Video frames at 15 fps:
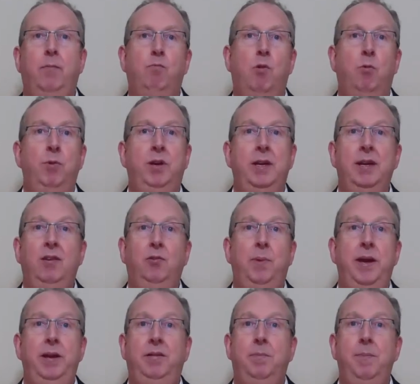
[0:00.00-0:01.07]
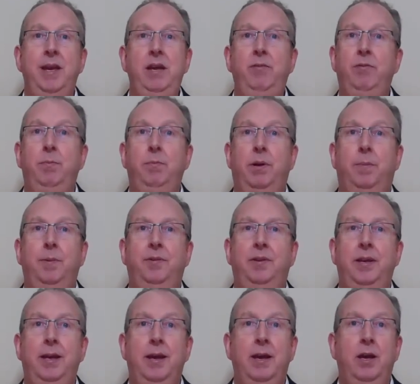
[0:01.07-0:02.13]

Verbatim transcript: what we can expect to make from property